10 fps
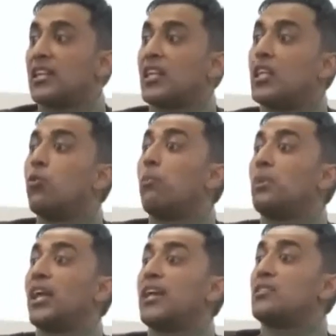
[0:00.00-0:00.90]
that he will
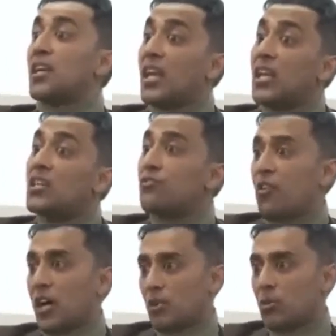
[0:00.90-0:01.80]
place his
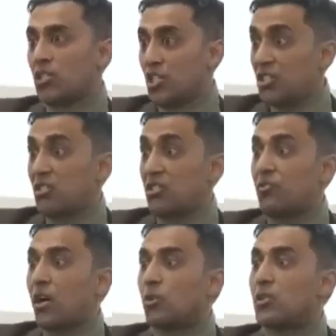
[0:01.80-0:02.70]
followers, Jesus's
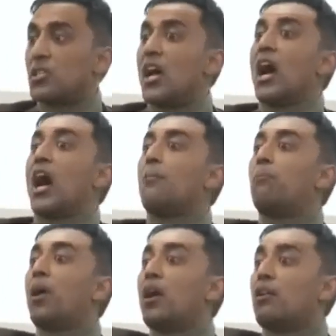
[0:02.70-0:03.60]
followers,
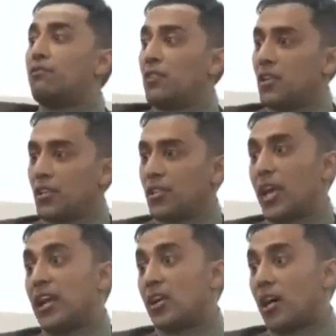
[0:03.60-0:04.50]
above the
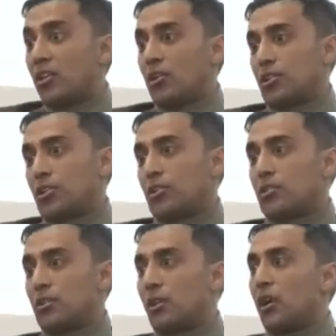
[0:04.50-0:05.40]

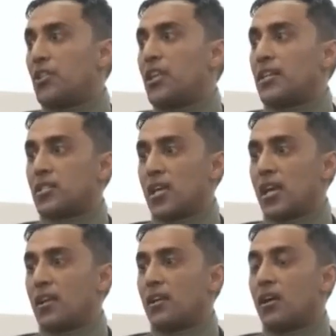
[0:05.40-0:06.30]
idolaters on the next
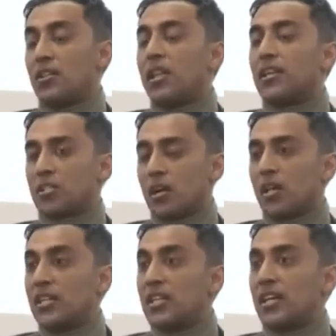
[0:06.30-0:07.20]
day, on the next uh,
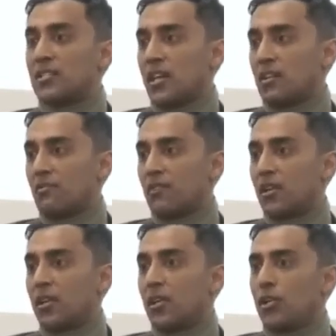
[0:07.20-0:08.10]
in the next life.
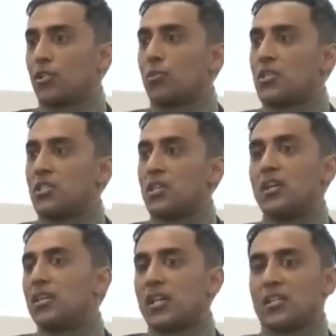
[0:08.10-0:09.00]
So we
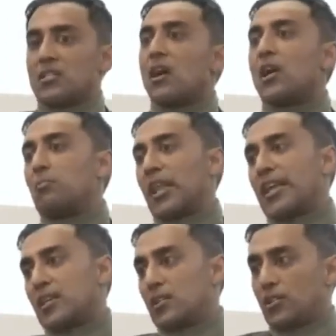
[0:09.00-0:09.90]
see that it's not a
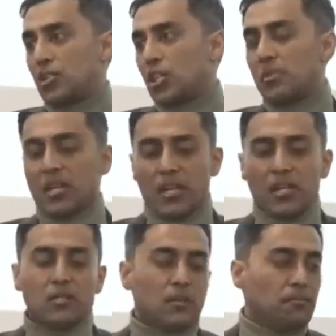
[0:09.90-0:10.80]
blanket judgment
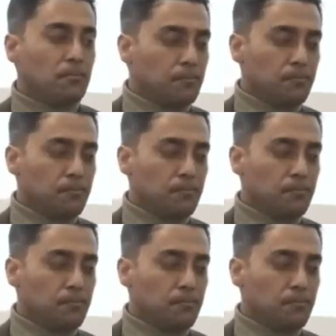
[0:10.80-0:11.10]
against them.